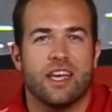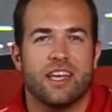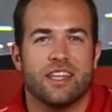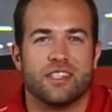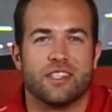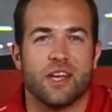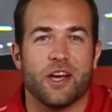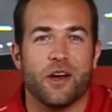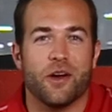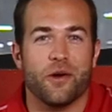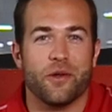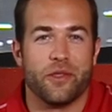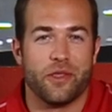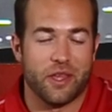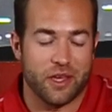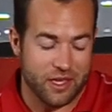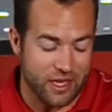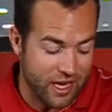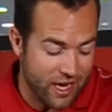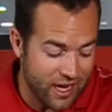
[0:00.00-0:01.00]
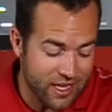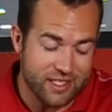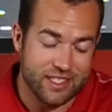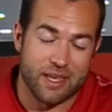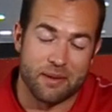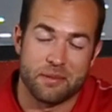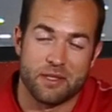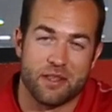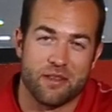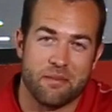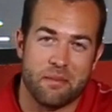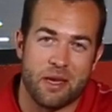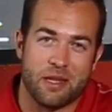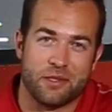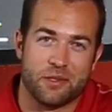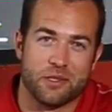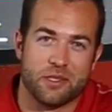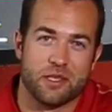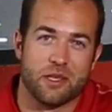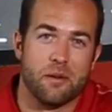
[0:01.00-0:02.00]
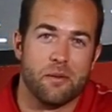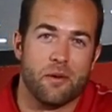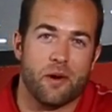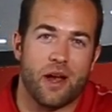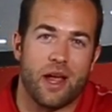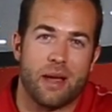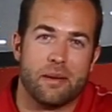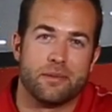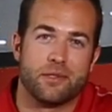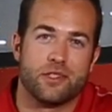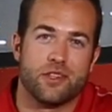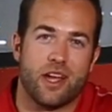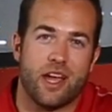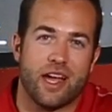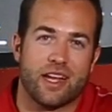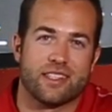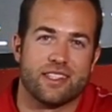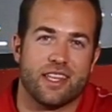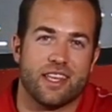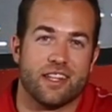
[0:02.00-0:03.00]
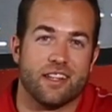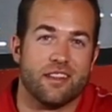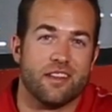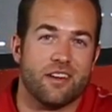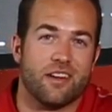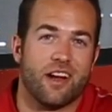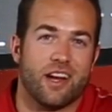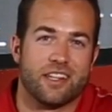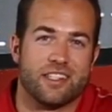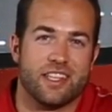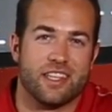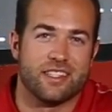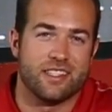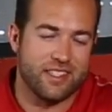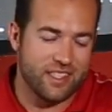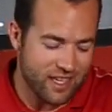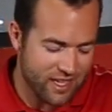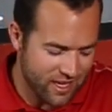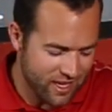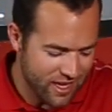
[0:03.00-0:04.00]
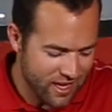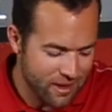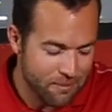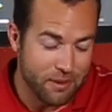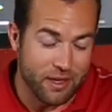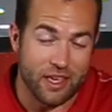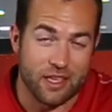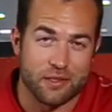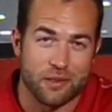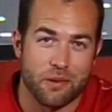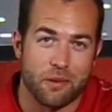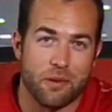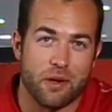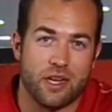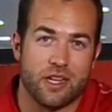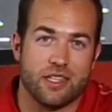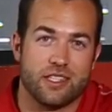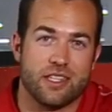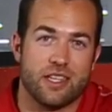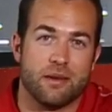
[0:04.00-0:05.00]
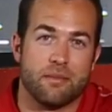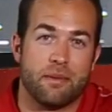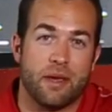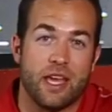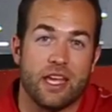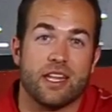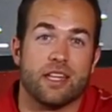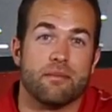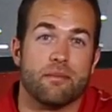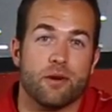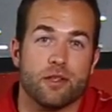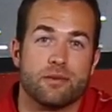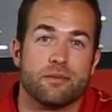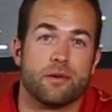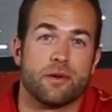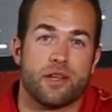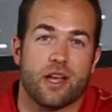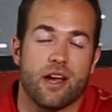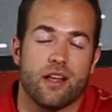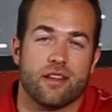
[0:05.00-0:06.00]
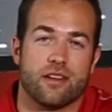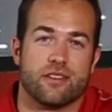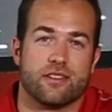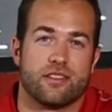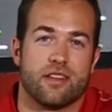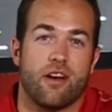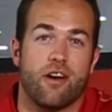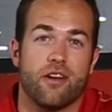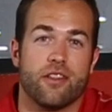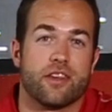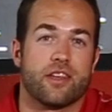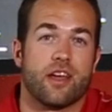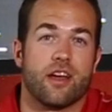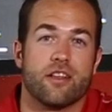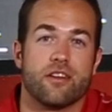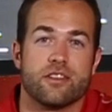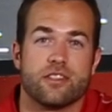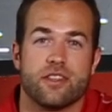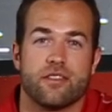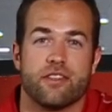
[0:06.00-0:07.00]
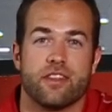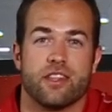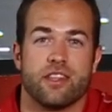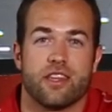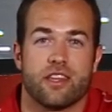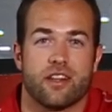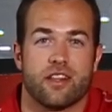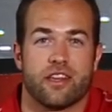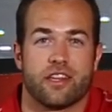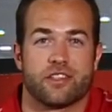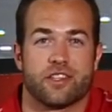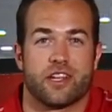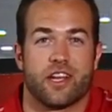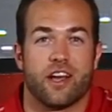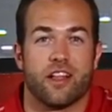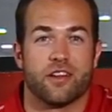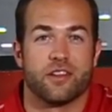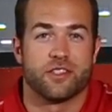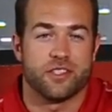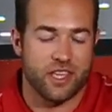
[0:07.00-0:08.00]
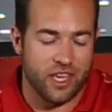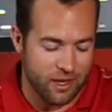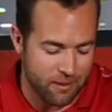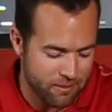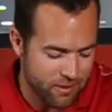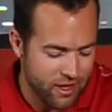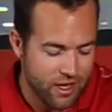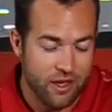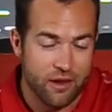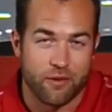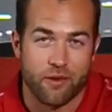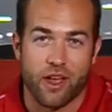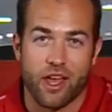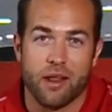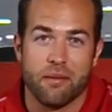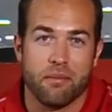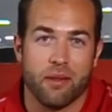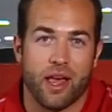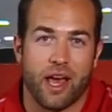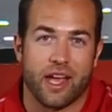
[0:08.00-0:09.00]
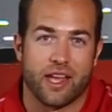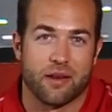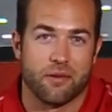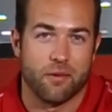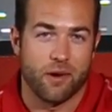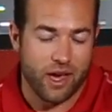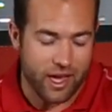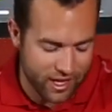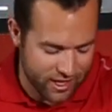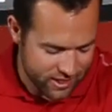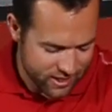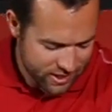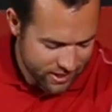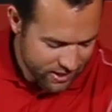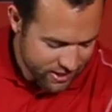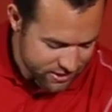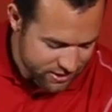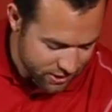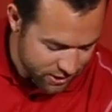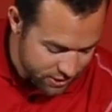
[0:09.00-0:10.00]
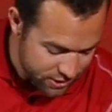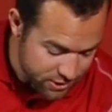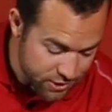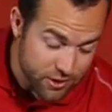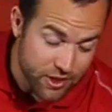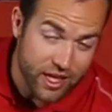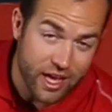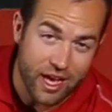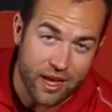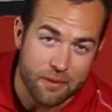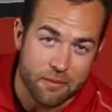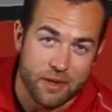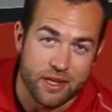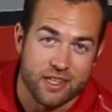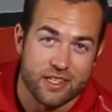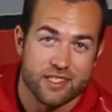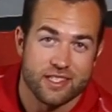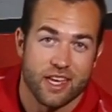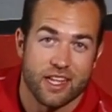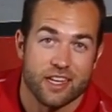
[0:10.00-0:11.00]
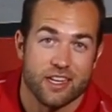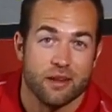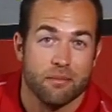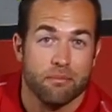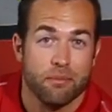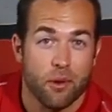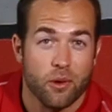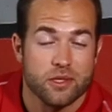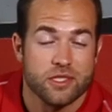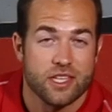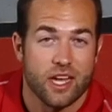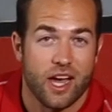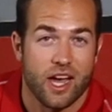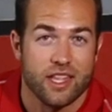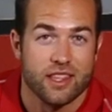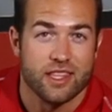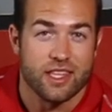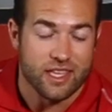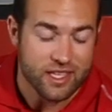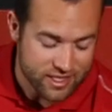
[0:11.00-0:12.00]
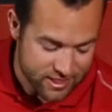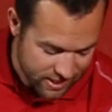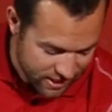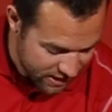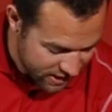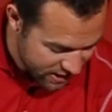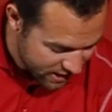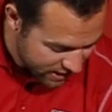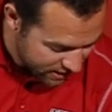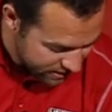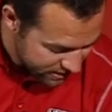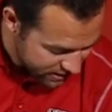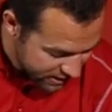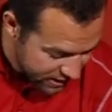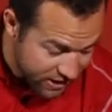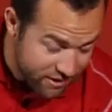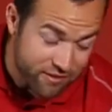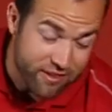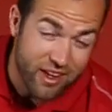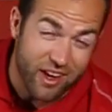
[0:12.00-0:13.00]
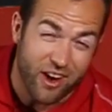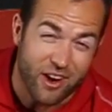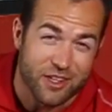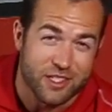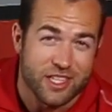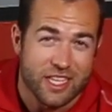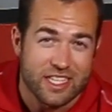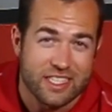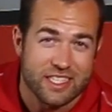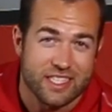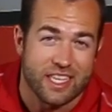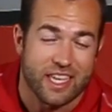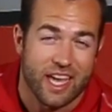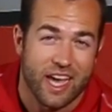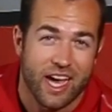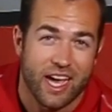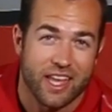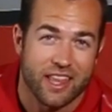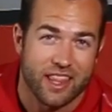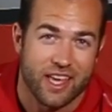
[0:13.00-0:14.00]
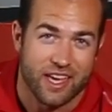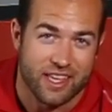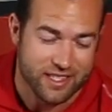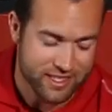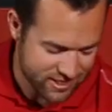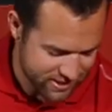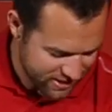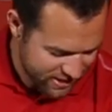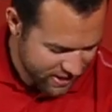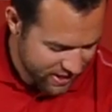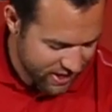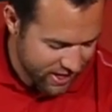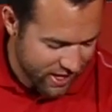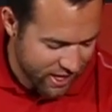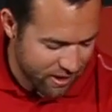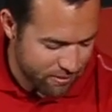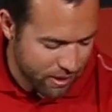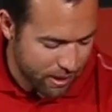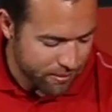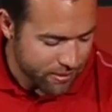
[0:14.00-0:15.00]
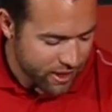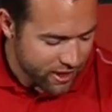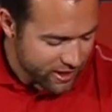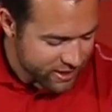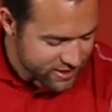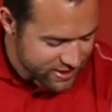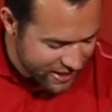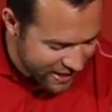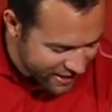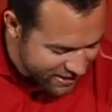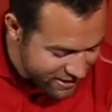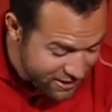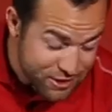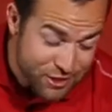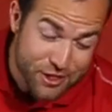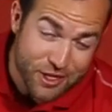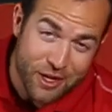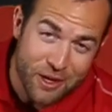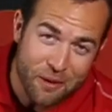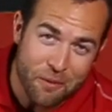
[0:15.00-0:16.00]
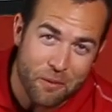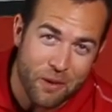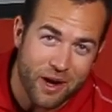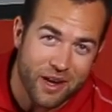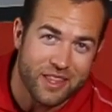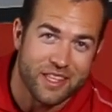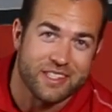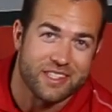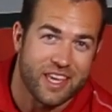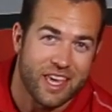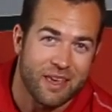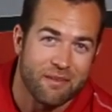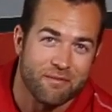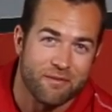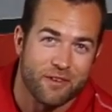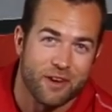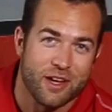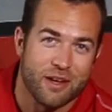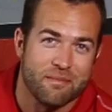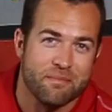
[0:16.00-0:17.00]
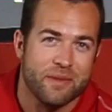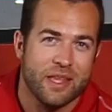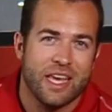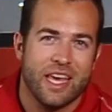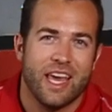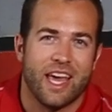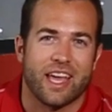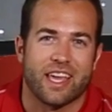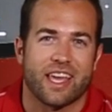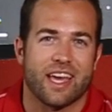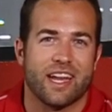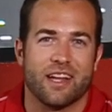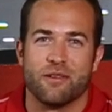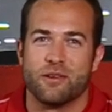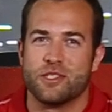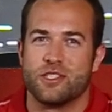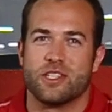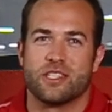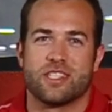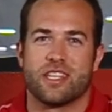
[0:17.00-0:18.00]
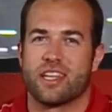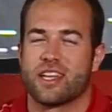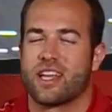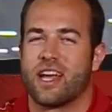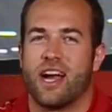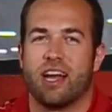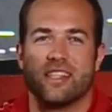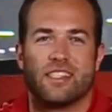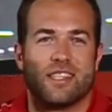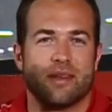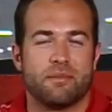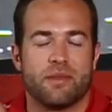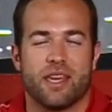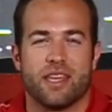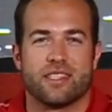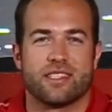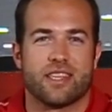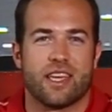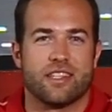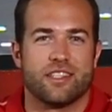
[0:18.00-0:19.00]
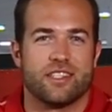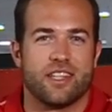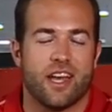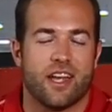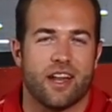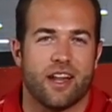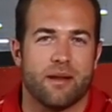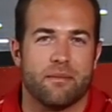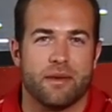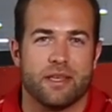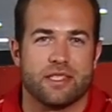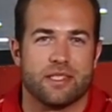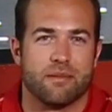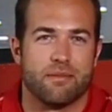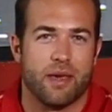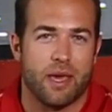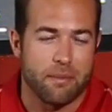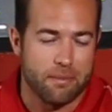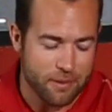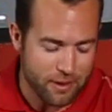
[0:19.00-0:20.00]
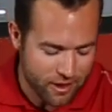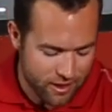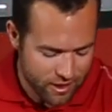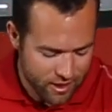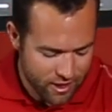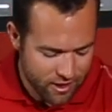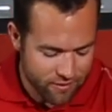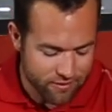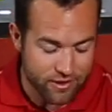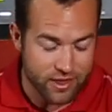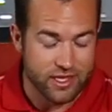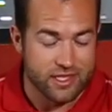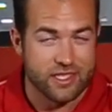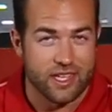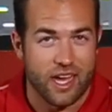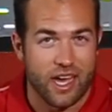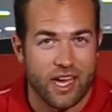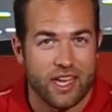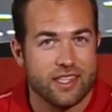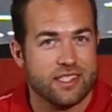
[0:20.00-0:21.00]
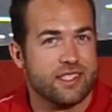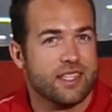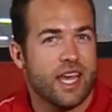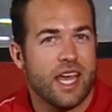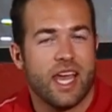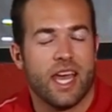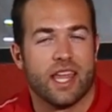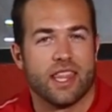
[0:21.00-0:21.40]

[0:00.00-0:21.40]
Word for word: So the concept of the bench was a little more abstract and a little artistic because we wanted to paint it multiple colors, all the colors of the Lincoln Electric color scheme, red, black, and white. So to do that, we decided to bolt on these uh, kind of artistic highlights. Um, I'm not exactly sure where this came from. It kind of was just a concept that I sketched out on a piece of paper for the sides.